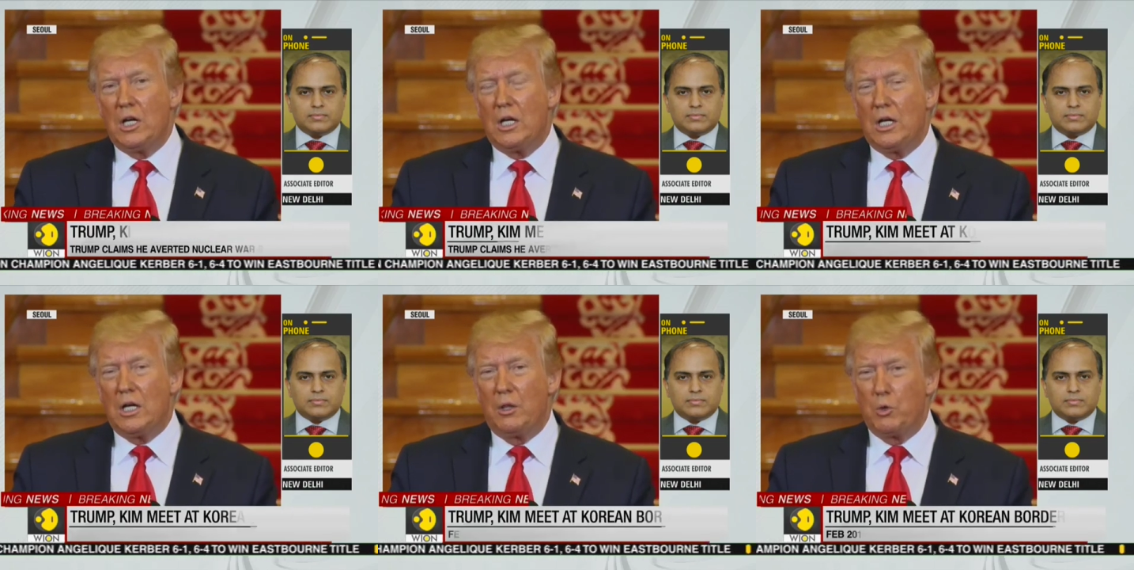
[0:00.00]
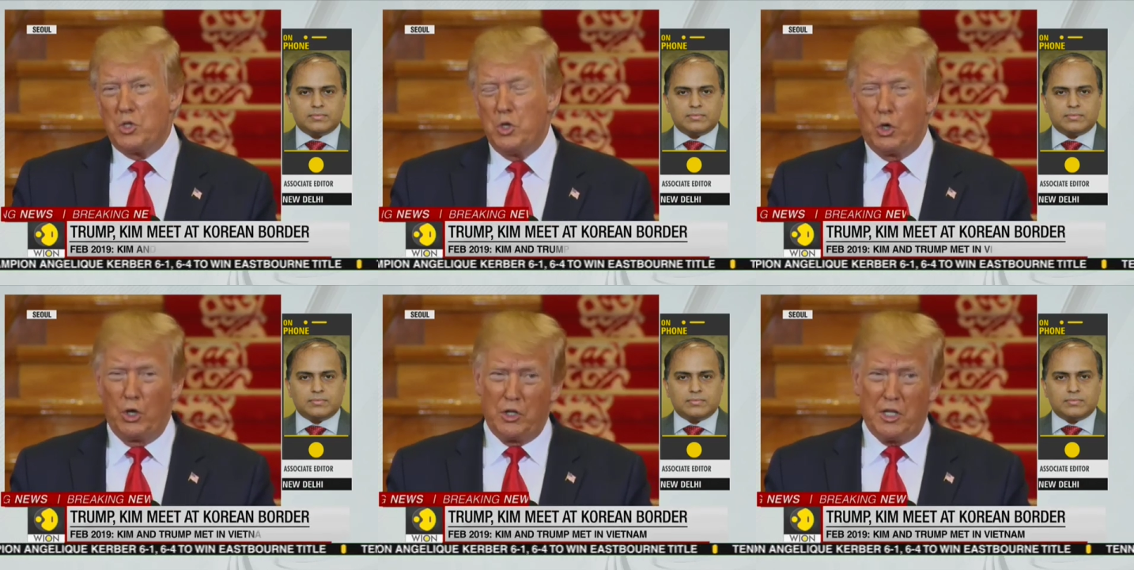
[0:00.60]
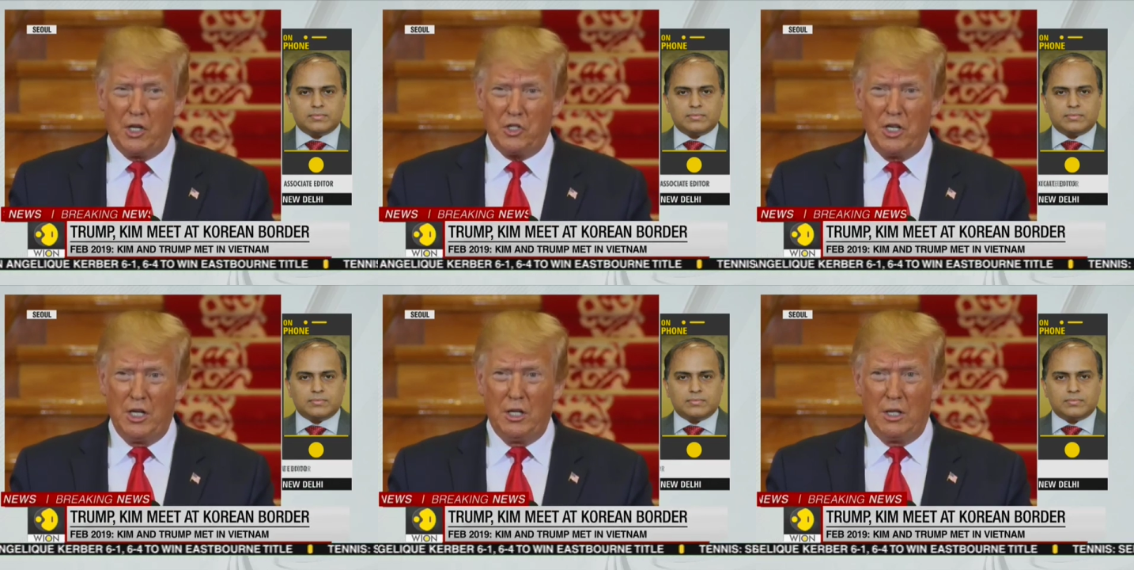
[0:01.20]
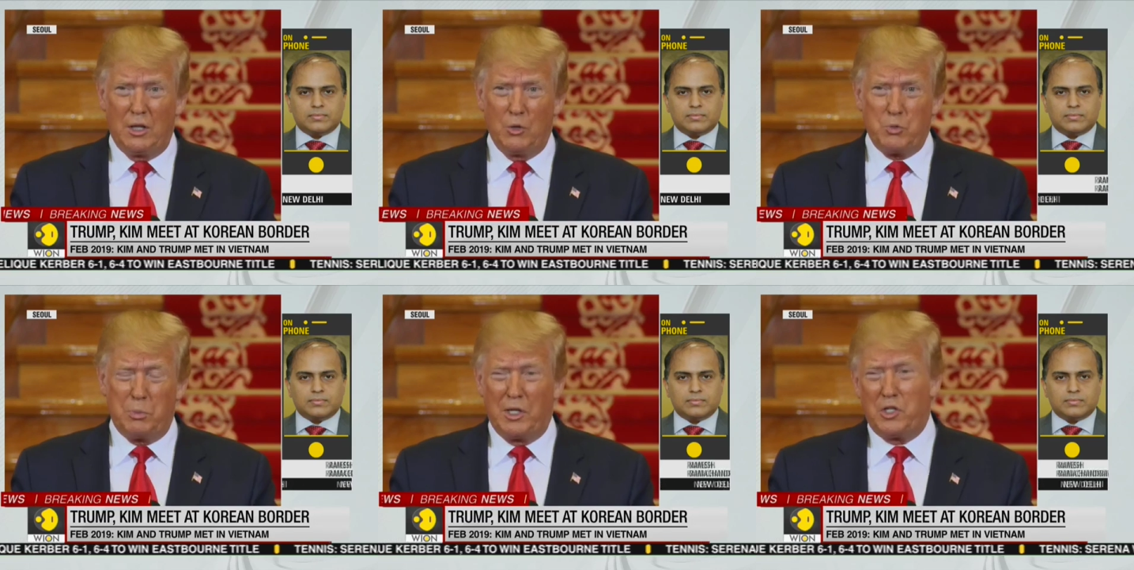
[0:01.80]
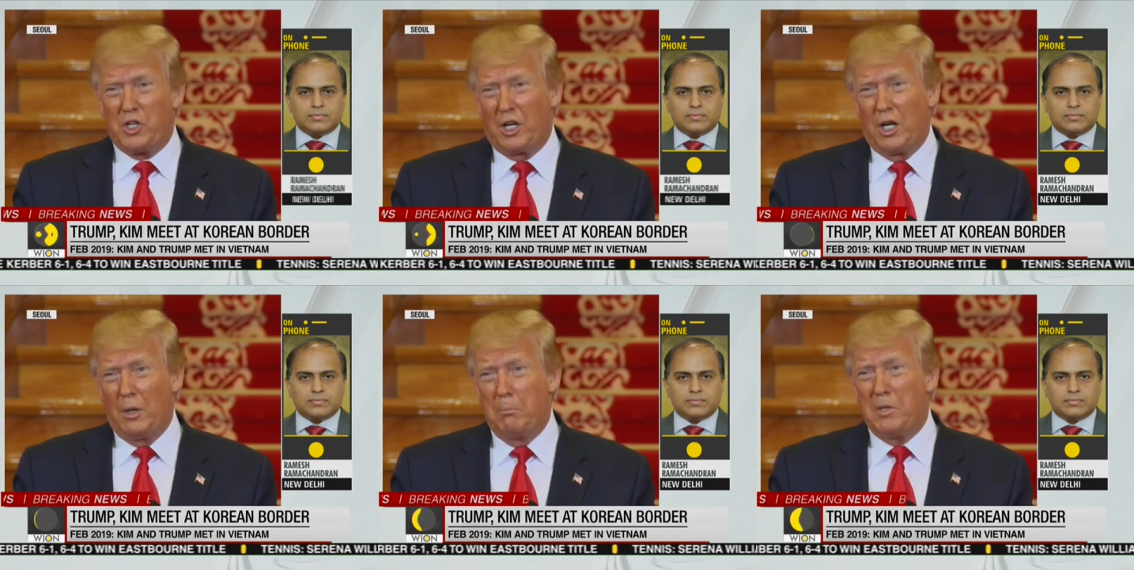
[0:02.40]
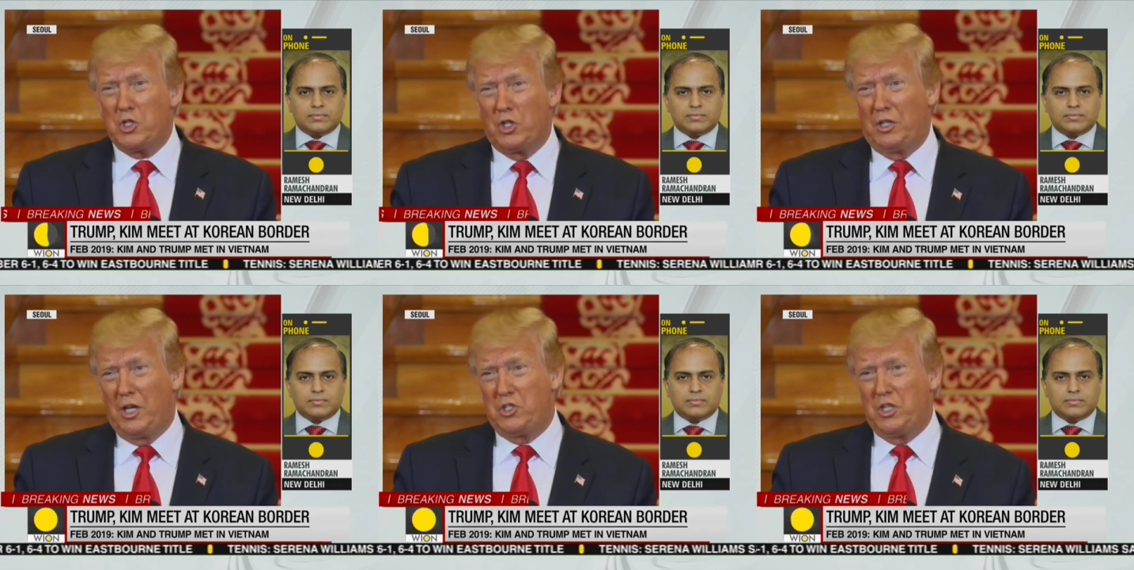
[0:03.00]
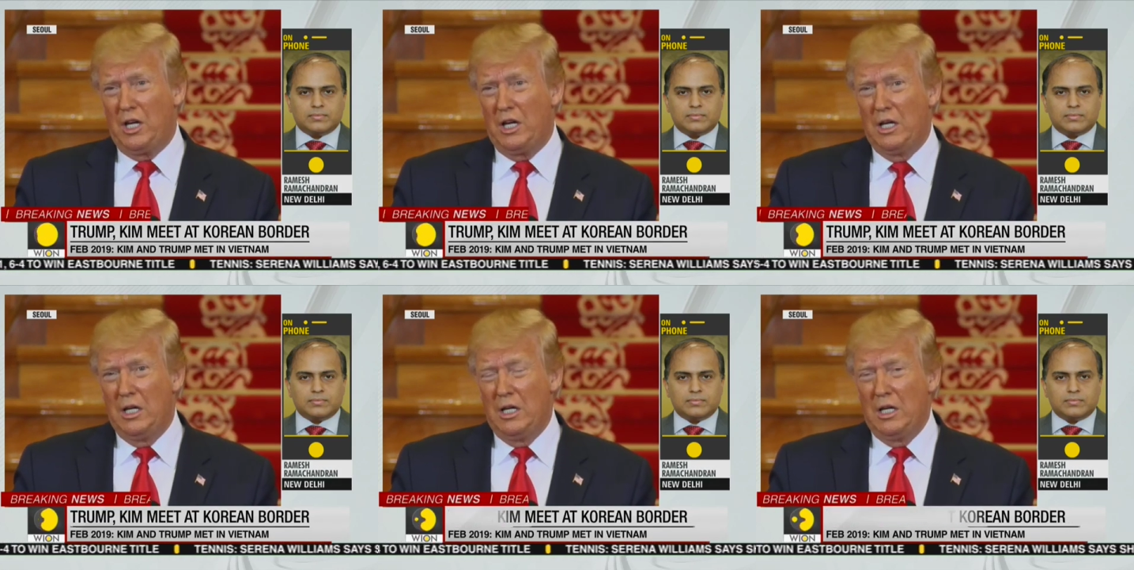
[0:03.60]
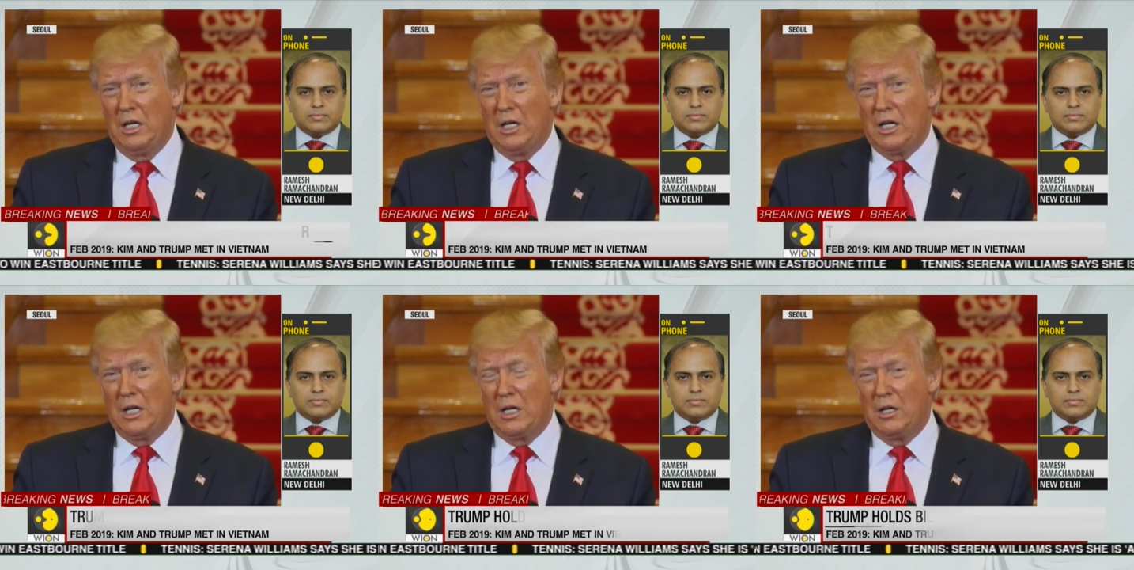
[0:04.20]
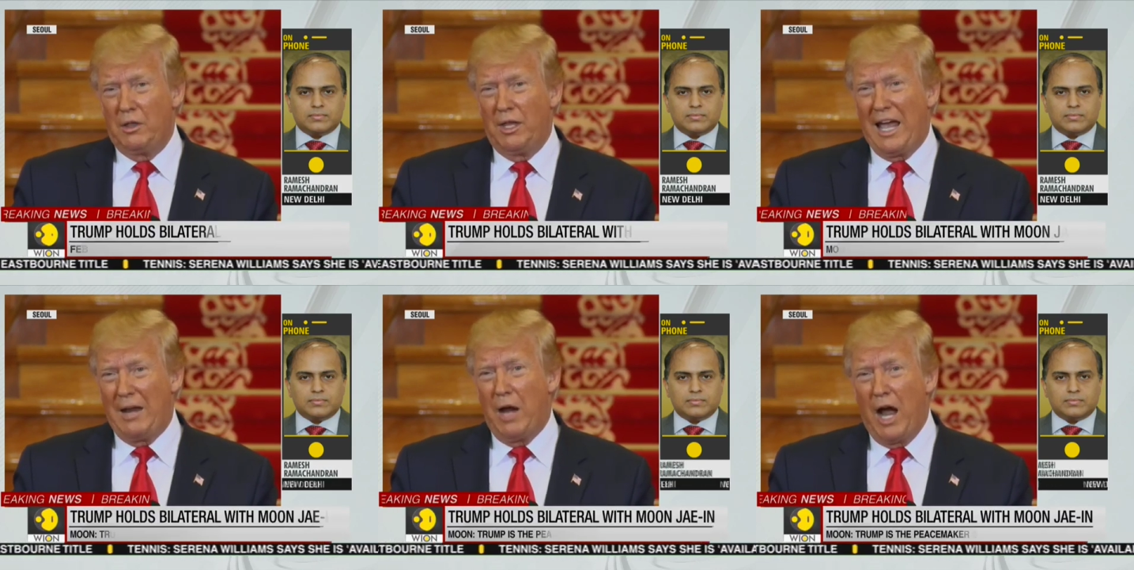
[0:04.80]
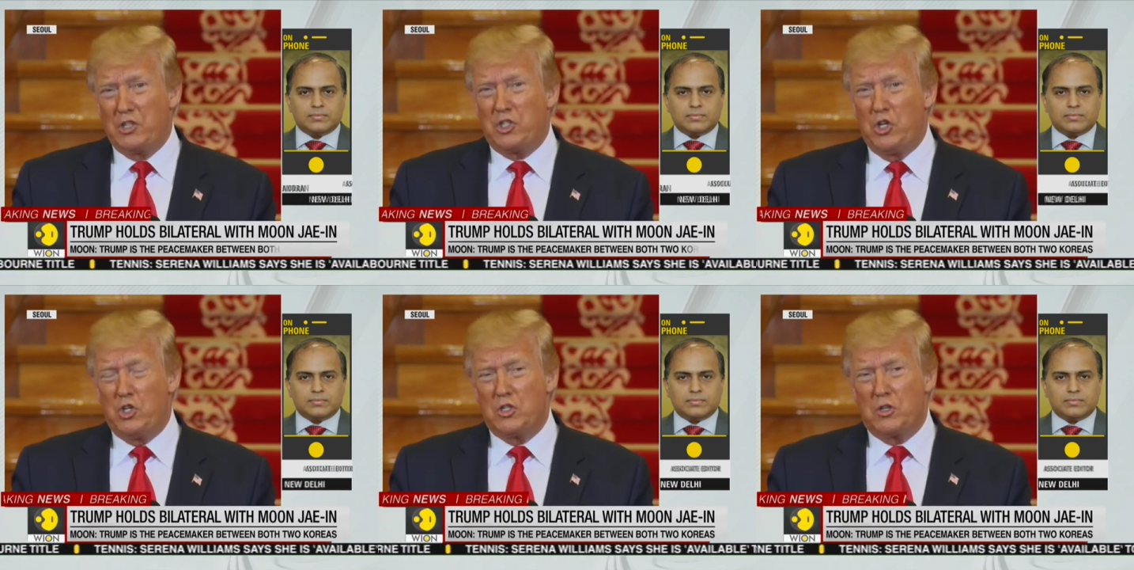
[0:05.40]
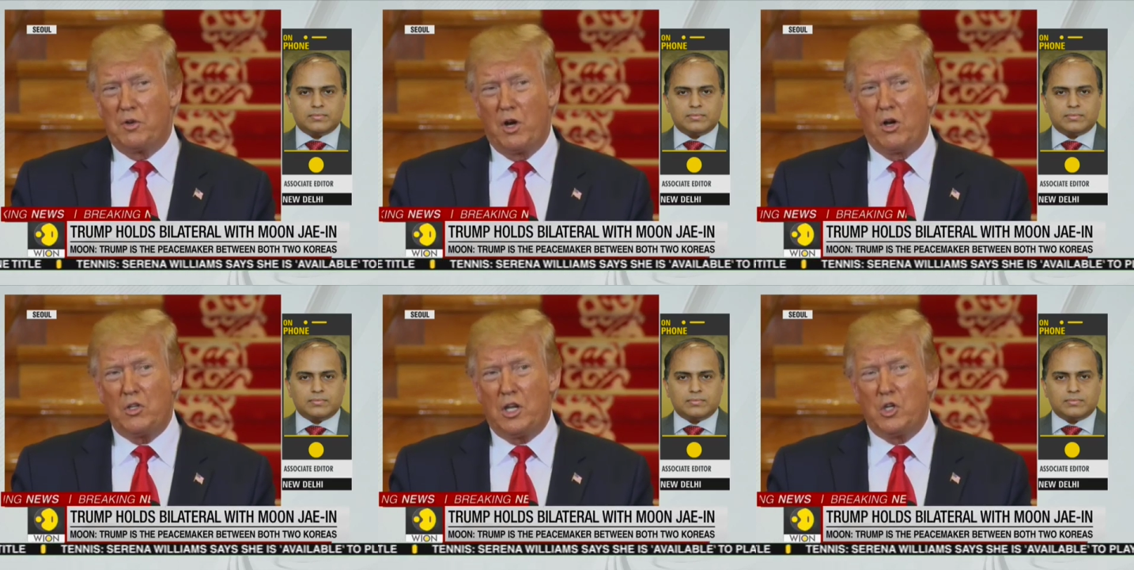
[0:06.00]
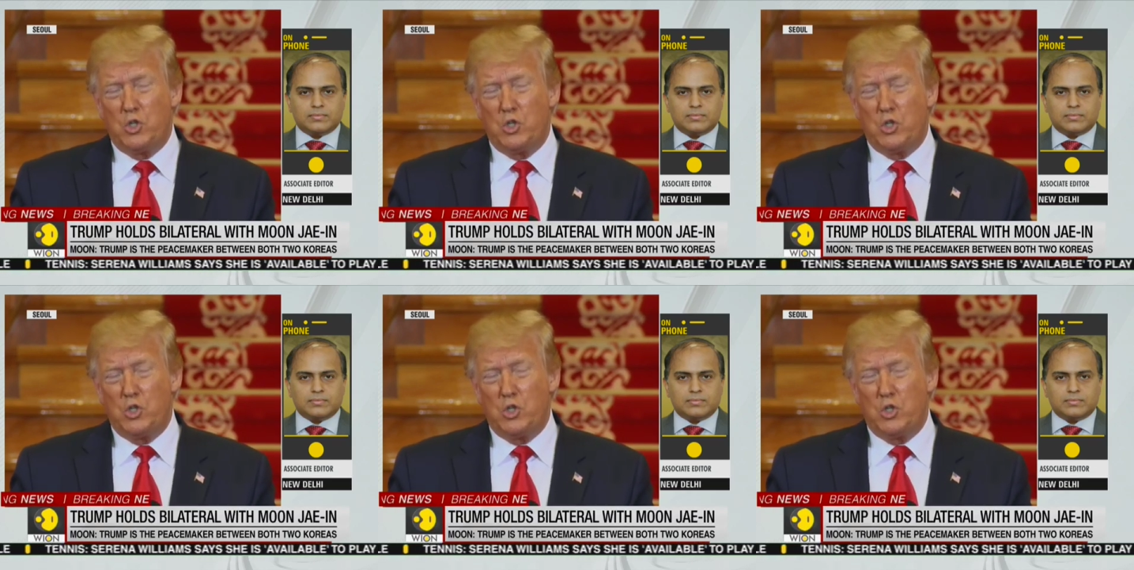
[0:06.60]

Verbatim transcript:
Speaker 1: Hopefully, he will get to shake hands with uh, Kim at the DMZ. But that said, if I can just uh, quote uh, you what